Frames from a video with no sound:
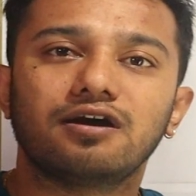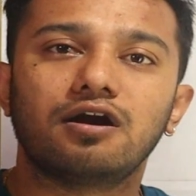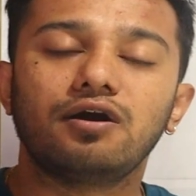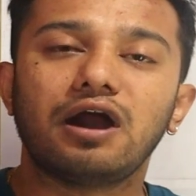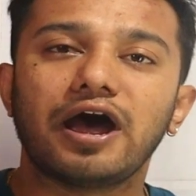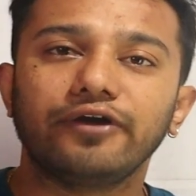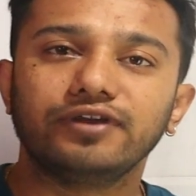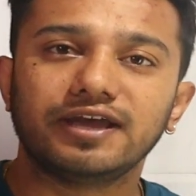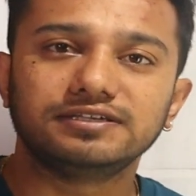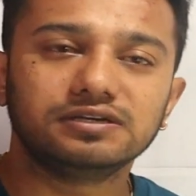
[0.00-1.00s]
are
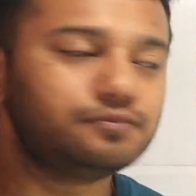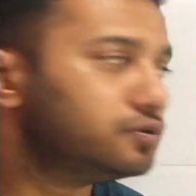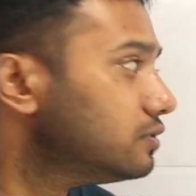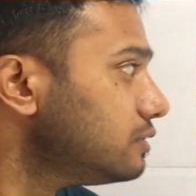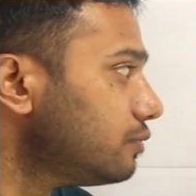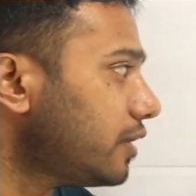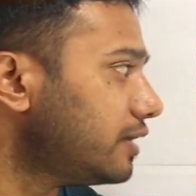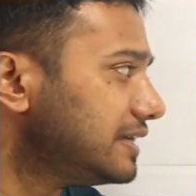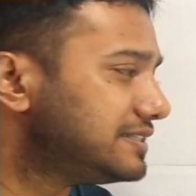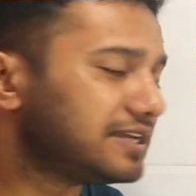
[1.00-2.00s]
ionizable,
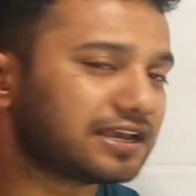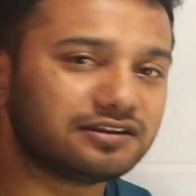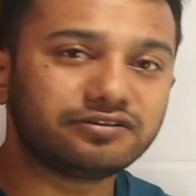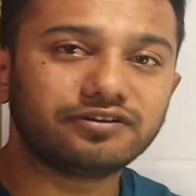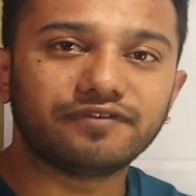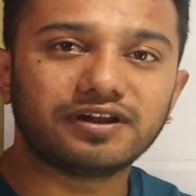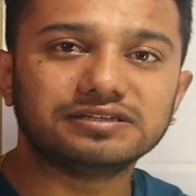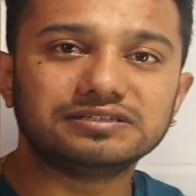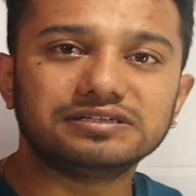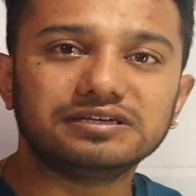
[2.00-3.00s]
whereas secondary
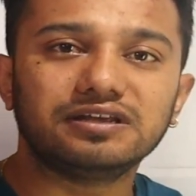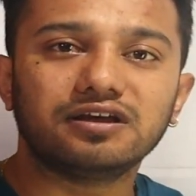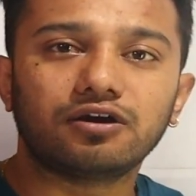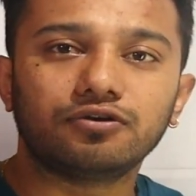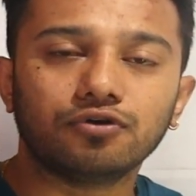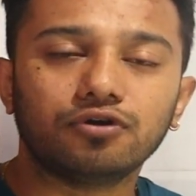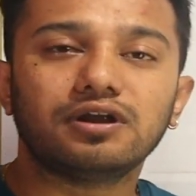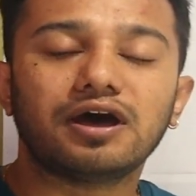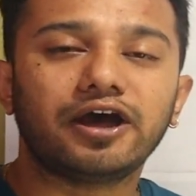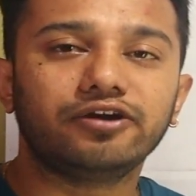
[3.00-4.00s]
valency, they are
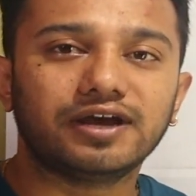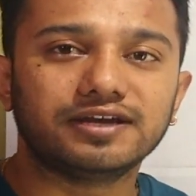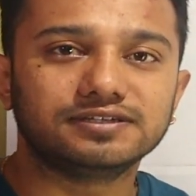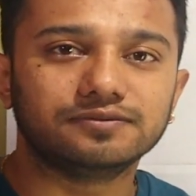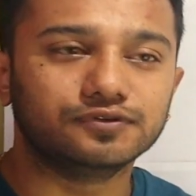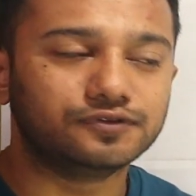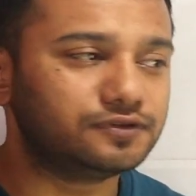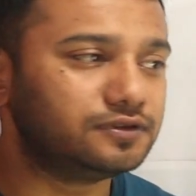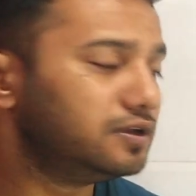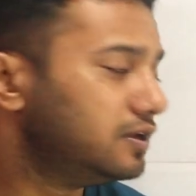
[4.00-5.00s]
not ionizable.
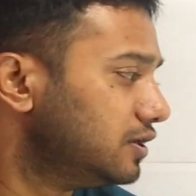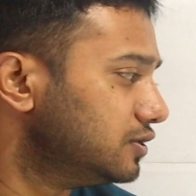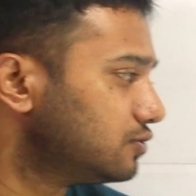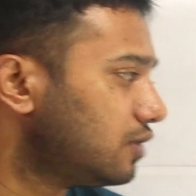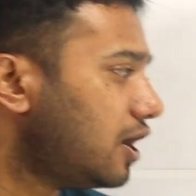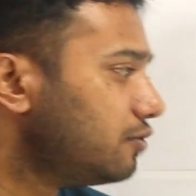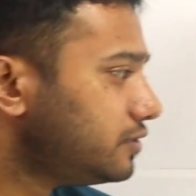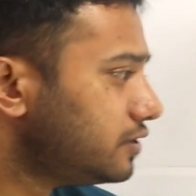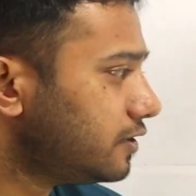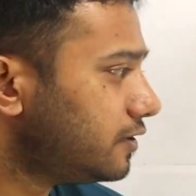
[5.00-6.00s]
So out
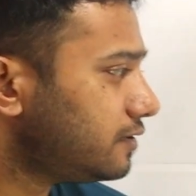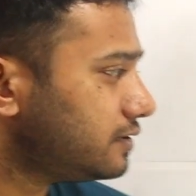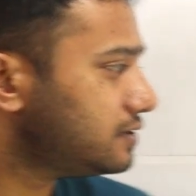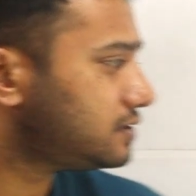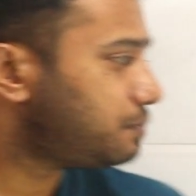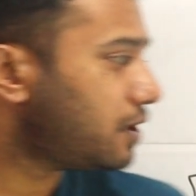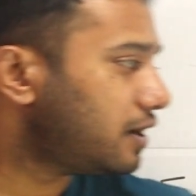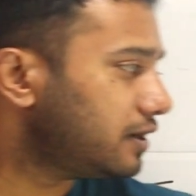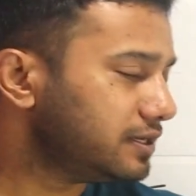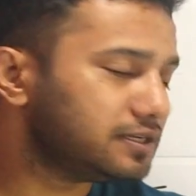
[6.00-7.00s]
here, this
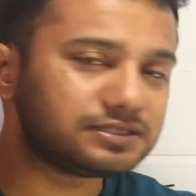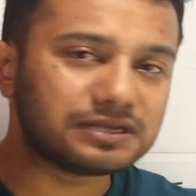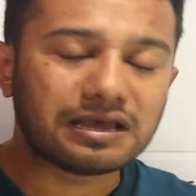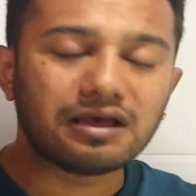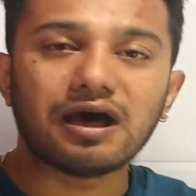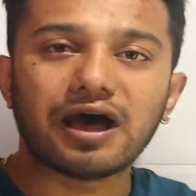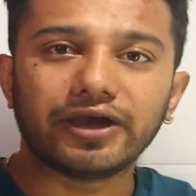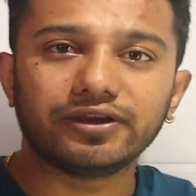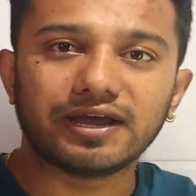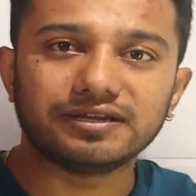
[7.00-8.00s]
part is
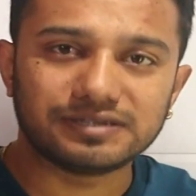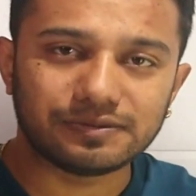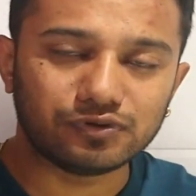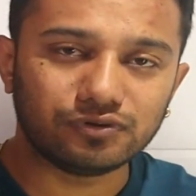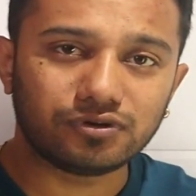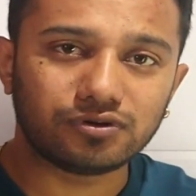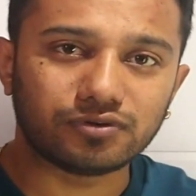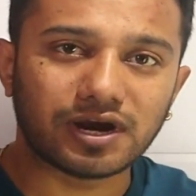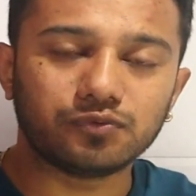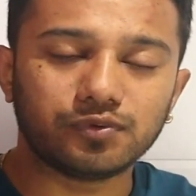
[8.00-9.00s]
ionizable,
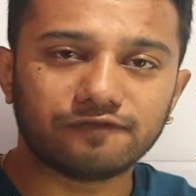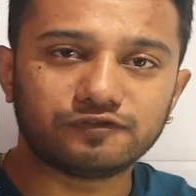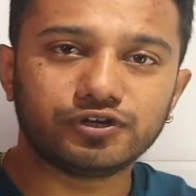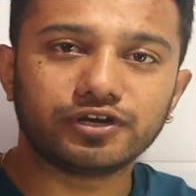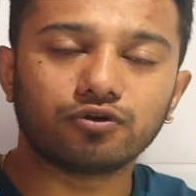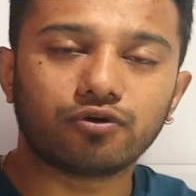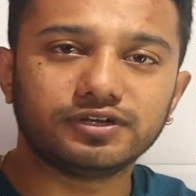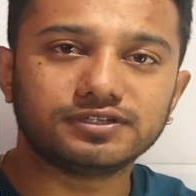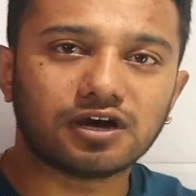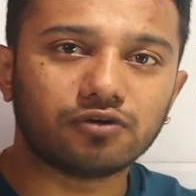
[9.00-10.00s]
right? We have 3
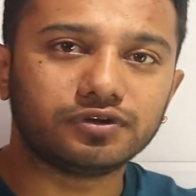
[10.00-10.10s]
chlorines out